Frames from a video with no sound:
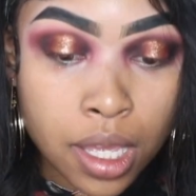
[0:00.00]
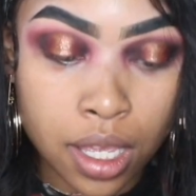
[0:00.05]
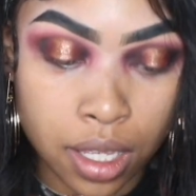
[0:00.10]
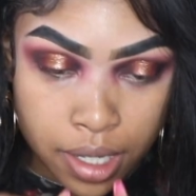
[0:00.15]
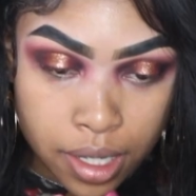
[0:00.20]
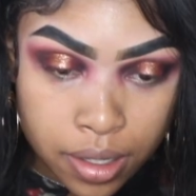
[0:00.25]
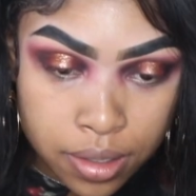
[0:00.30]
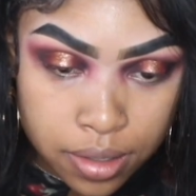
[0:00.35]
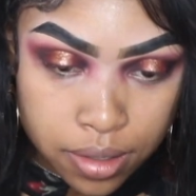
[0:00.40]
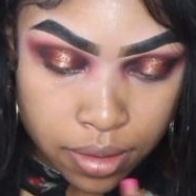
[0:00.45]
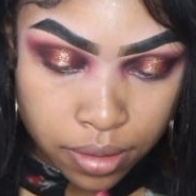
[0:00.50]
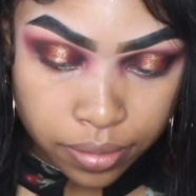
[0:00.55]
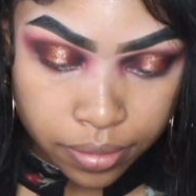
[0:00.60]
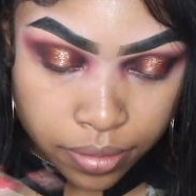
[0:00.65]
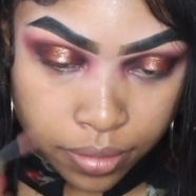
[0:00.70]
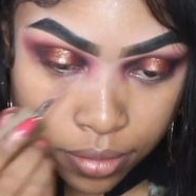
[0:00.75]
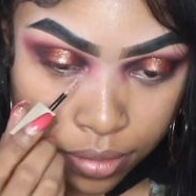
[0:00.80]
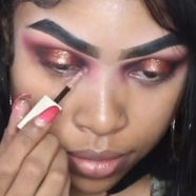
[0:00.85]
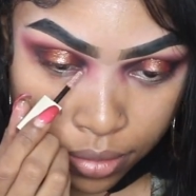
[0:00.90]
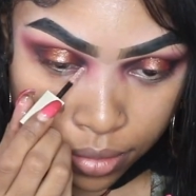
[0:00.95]
I'm going to take
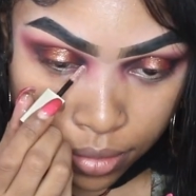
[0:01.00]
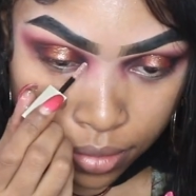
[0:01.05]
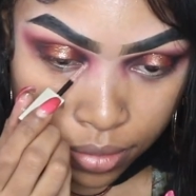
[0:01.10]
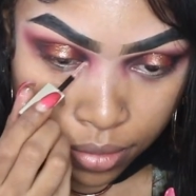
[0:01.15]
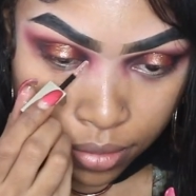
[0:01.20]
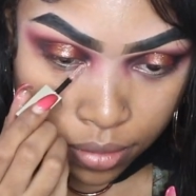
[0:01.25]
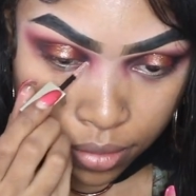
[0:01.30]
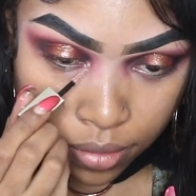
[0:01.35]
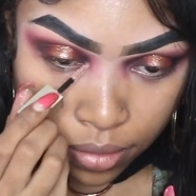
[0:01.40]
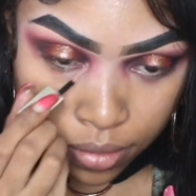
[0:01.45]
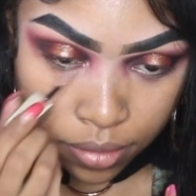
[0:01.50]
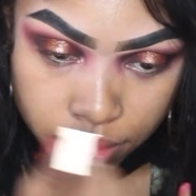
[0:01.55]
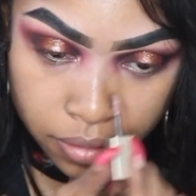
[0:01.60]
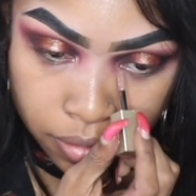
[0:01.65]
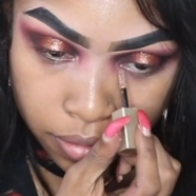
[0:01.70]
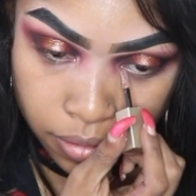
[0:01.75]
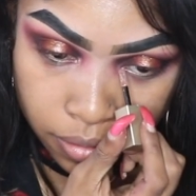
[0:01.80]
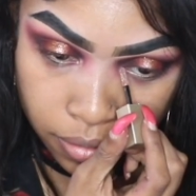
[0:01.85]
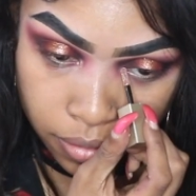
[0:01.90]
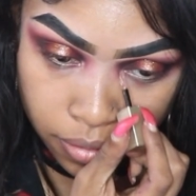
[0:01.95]
that glitter and I'm
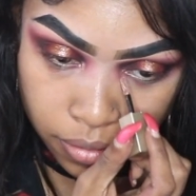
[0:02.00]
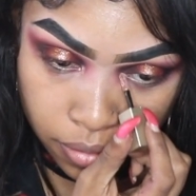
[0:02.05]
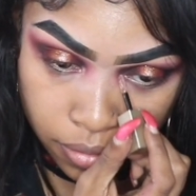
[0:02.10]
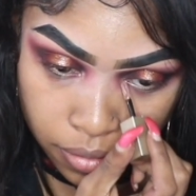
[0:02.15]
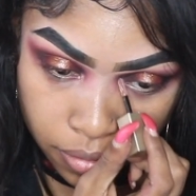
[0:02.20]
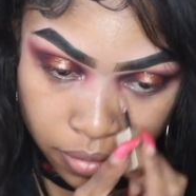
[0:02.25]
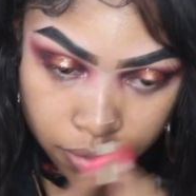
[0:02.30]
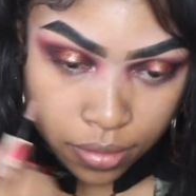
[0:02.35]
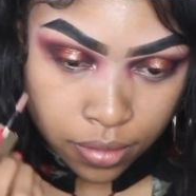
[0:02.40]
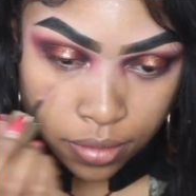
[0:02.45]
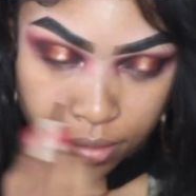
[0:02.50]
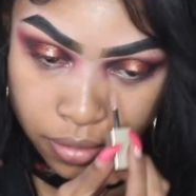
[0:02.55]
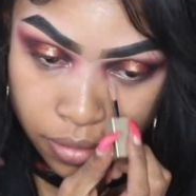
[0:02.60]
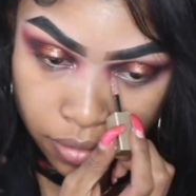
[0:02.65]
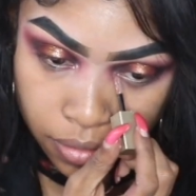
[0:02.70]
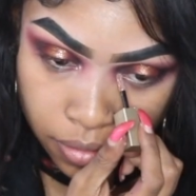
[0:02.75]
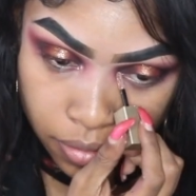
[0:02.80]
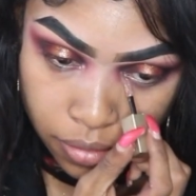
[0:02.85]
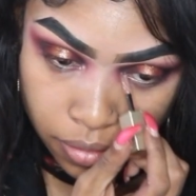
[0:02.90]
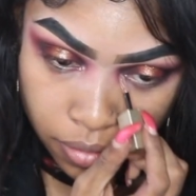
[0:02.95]
also going to pop
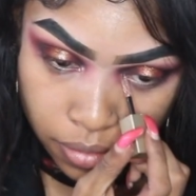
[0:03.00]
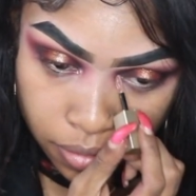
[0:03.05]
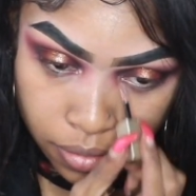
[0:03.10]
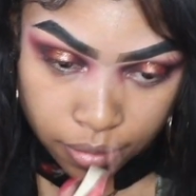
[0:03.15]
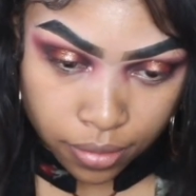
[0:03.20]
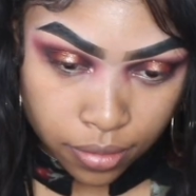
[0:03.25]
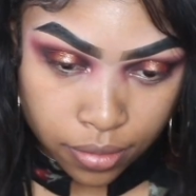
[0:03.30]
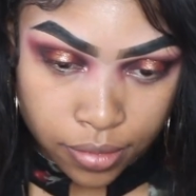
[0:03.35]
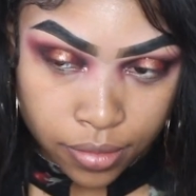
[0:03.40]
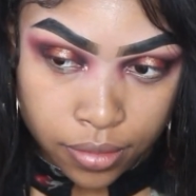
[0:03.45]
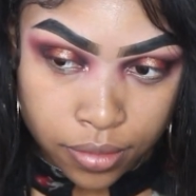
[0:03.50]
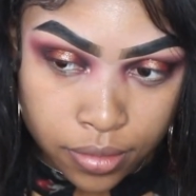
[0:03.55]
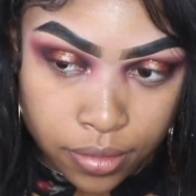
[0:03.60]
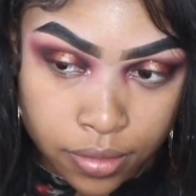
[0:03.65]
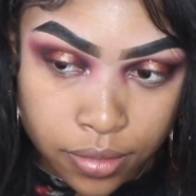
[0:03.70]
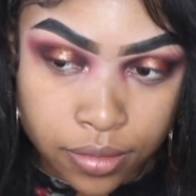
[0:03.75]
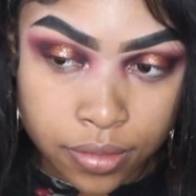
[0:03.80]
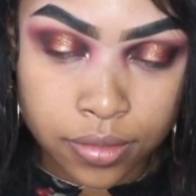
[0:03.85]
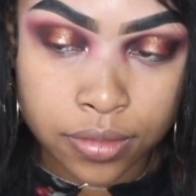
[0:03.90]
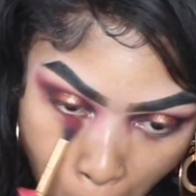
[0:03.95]
it in my inner
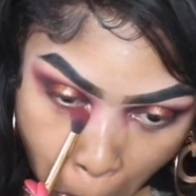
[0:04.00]
corners.